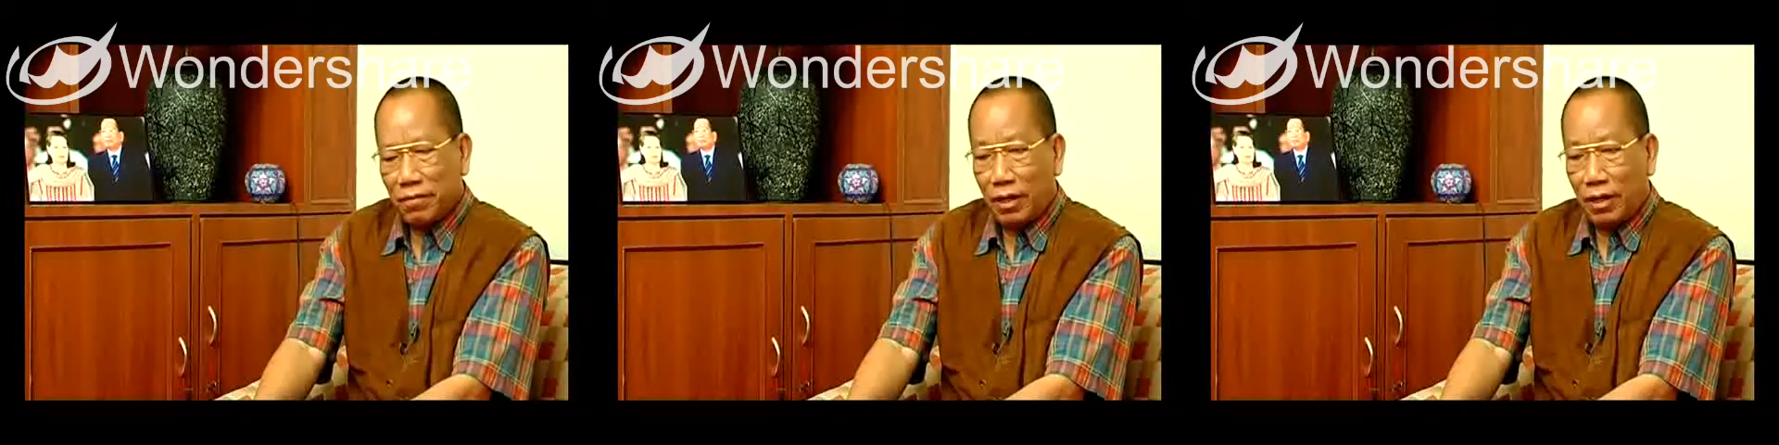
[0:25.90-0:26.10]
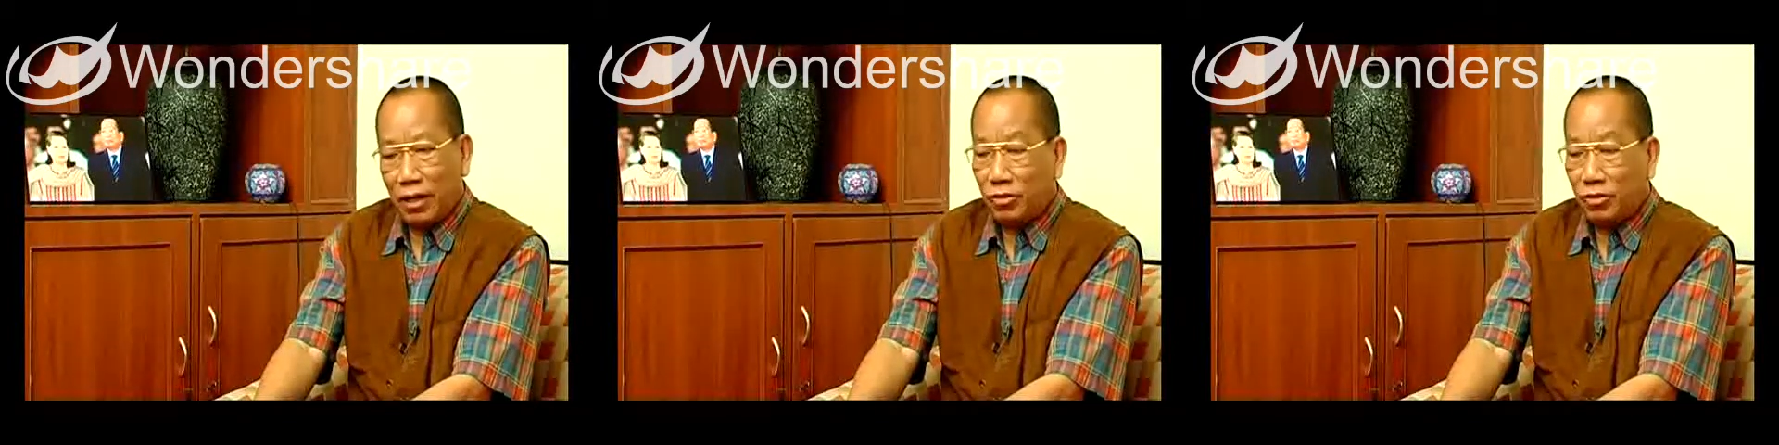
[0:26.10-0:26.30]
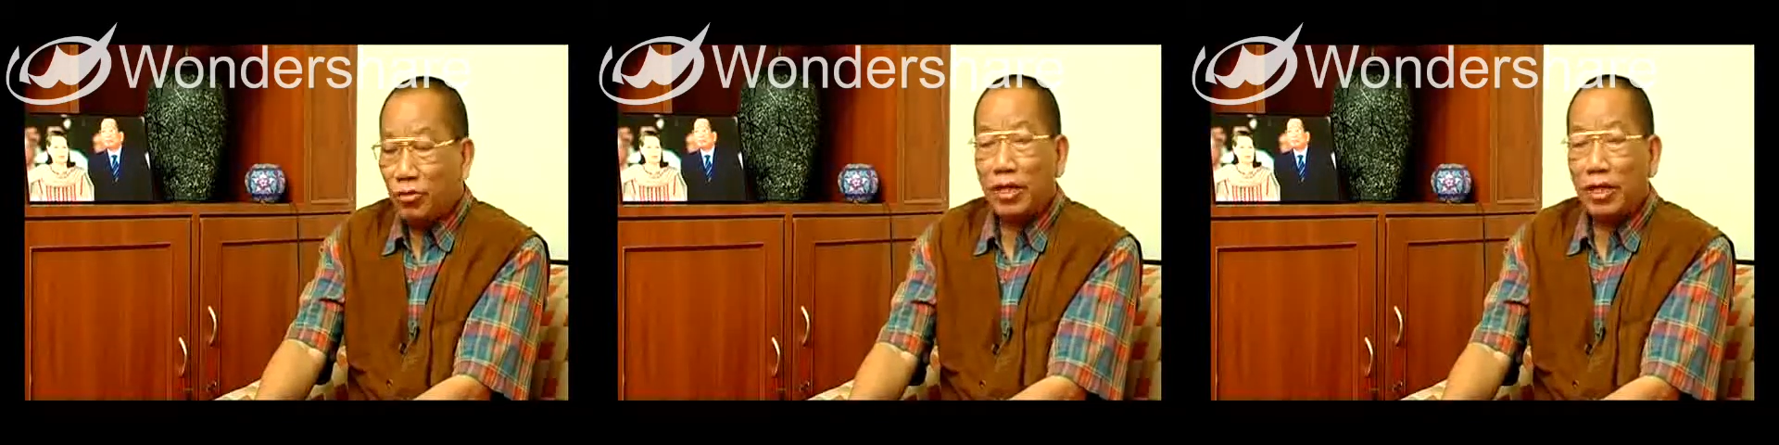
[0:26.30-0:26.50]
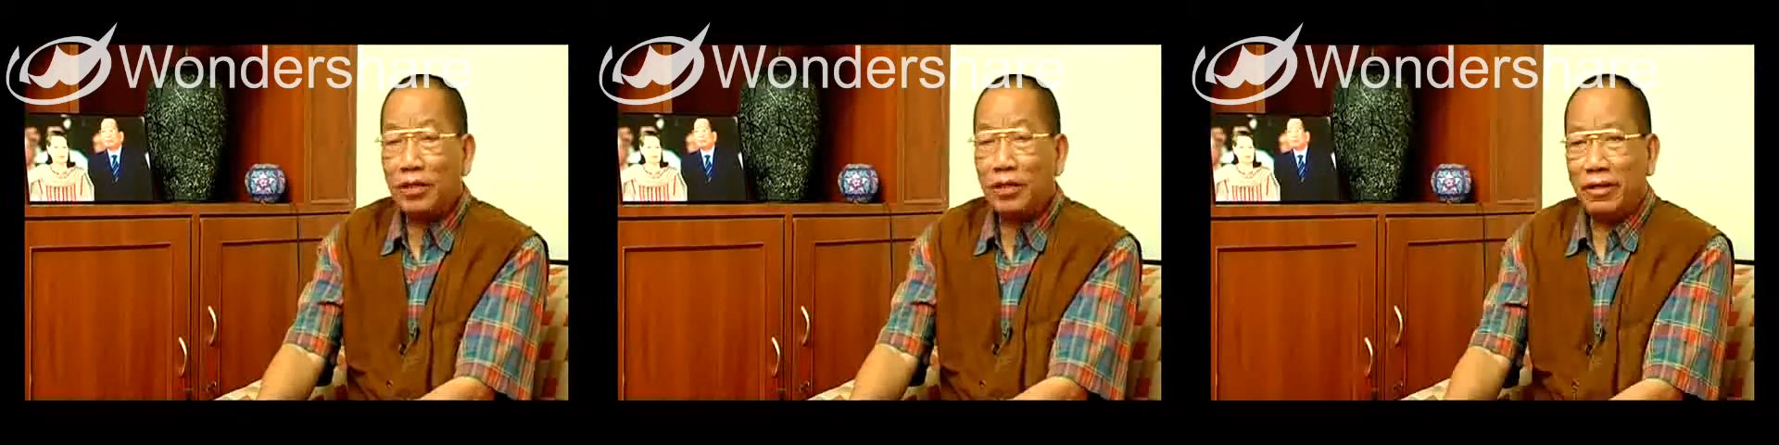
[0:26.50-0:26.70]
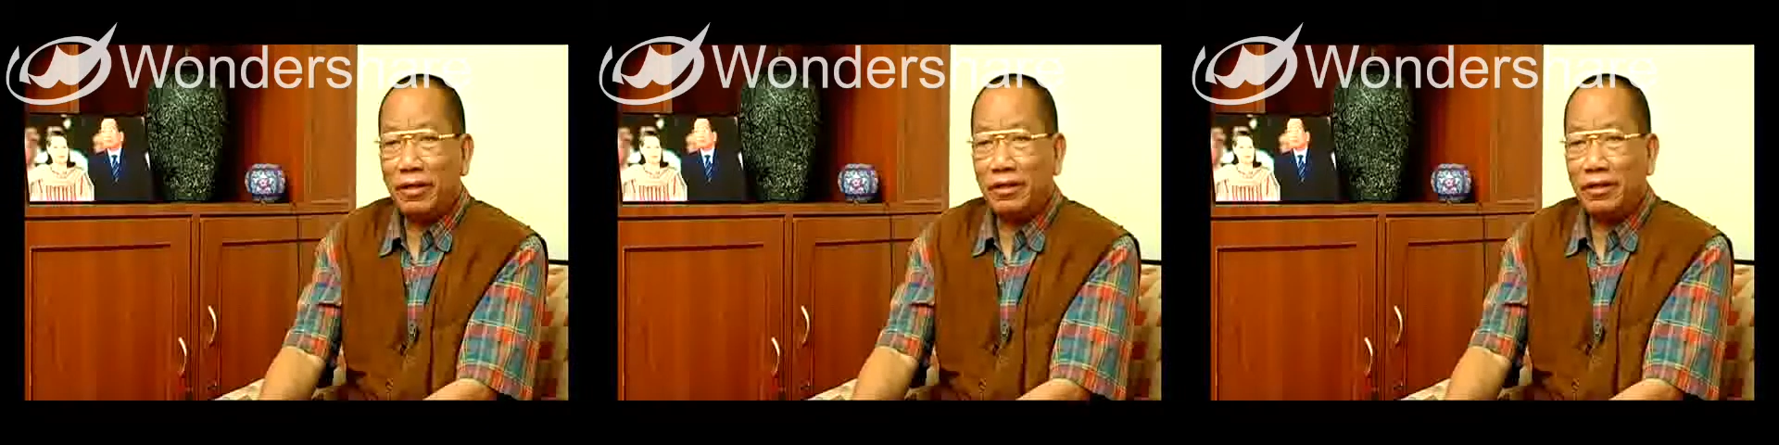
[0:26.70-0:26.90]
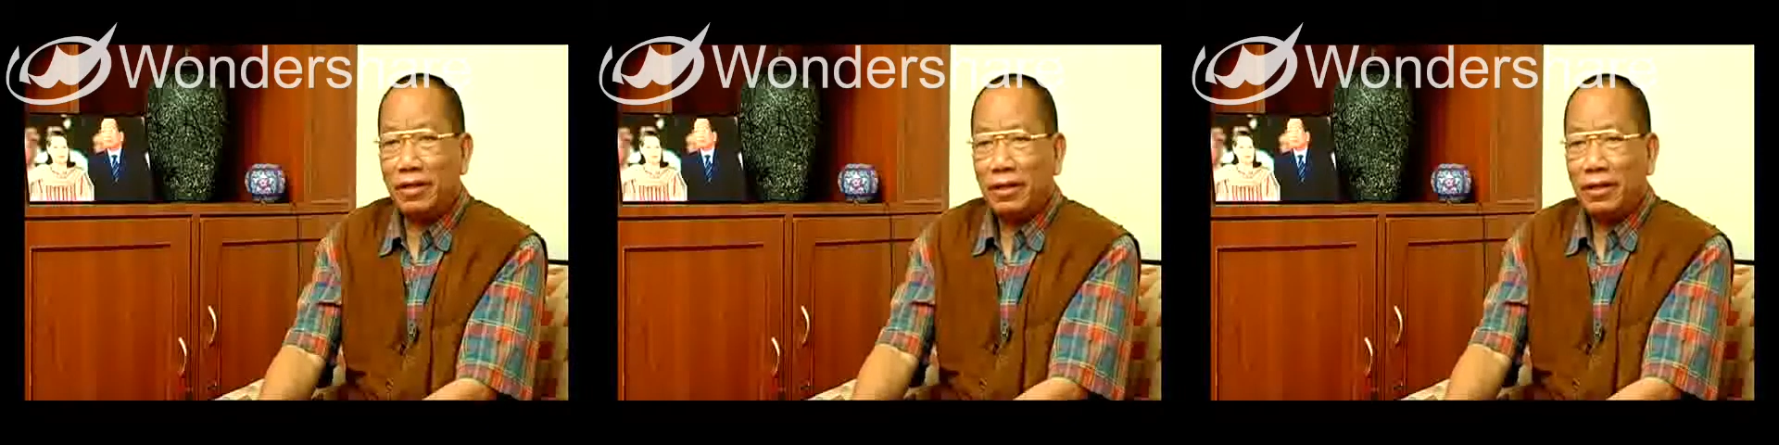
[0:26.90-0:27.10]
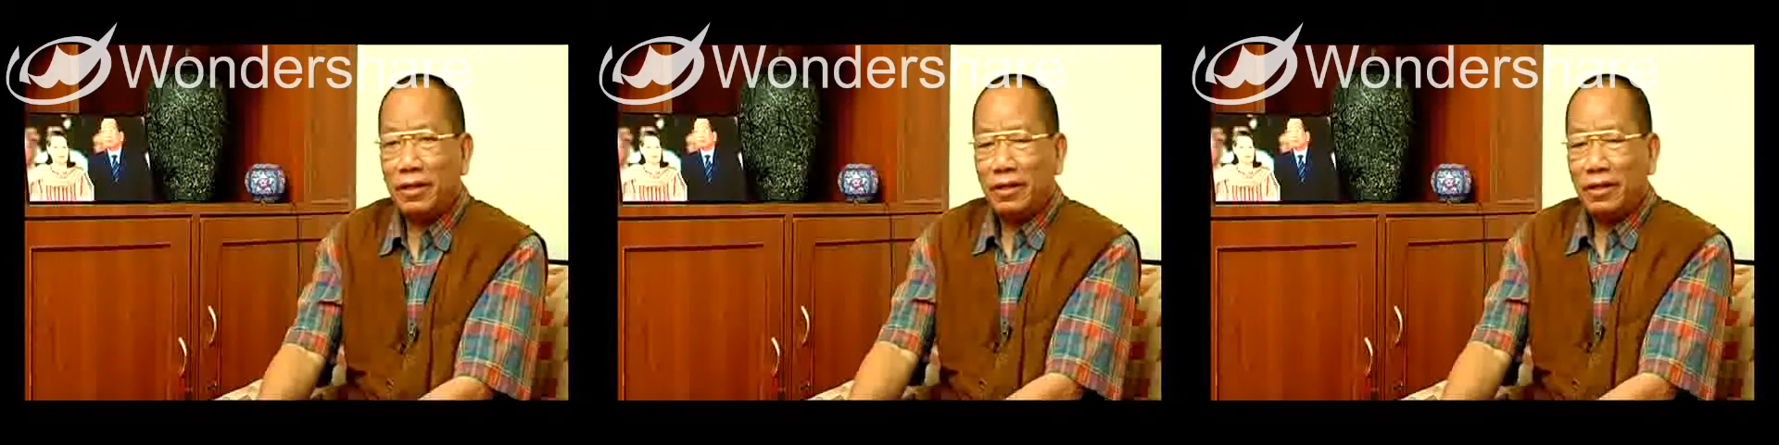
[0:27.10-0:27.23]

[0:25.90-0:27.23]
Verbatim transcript: I took it with,